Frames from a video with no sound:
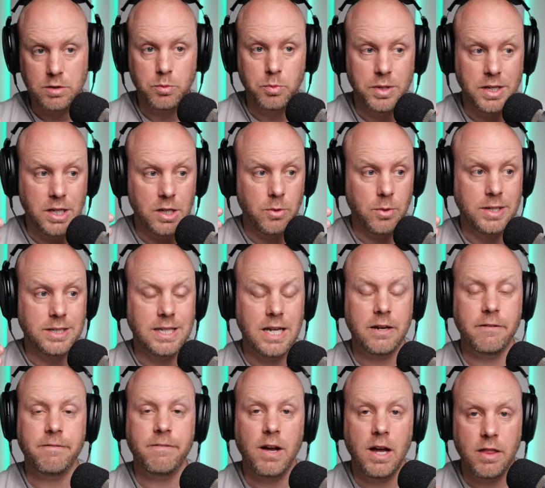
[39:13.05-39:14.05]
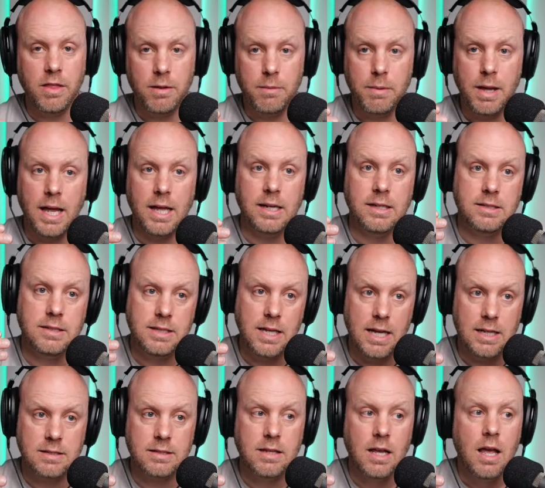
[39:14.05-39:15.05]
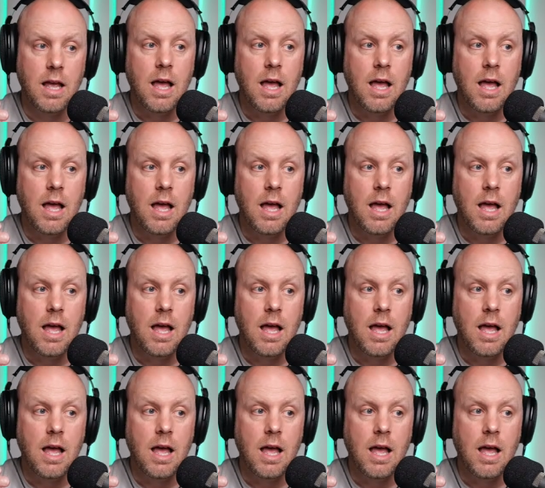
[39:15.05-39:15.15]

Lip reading: We need to identify them and assess